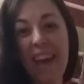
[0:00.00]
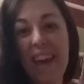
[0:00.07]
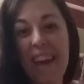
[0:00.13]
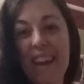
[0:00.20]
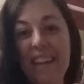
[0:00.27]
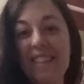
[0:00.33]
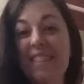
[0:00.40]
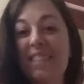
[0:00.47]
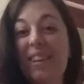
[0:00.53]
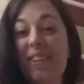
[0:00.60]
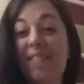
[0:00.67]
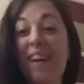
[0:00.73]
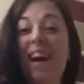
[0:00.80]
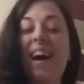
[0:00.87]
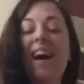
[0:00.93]
Hey,
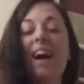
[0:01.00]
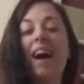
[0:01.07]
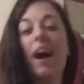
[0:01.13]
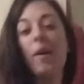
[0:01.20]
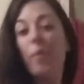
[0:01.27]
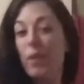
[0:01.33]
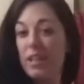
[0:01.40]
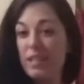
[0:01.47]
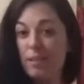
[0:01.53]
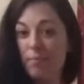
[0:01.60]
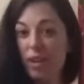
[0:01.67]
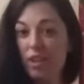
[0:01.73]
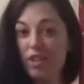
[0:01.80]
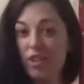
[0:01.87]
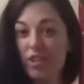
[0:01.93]
so I wanted to
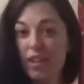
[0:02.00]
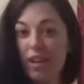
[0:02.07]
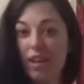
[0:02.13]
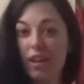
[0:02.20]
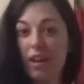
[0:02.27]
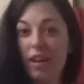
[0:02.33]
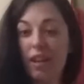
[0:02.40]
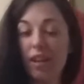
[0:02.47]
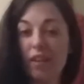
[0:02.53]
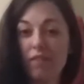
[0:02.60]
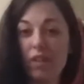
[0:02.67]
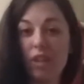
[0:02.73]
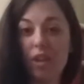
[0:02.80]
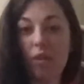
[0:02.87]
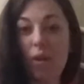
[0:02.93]
make sure that I got a
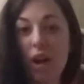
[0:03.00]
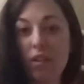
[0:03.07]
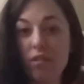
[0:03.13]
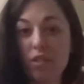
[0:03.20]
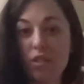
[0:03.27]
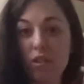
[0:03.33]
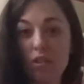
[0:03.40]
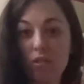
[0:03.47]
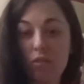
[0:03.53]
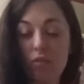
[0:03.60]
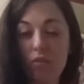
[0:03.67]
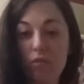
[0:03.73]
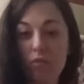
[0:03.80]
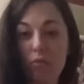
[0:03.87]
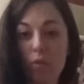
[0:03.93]
video out to you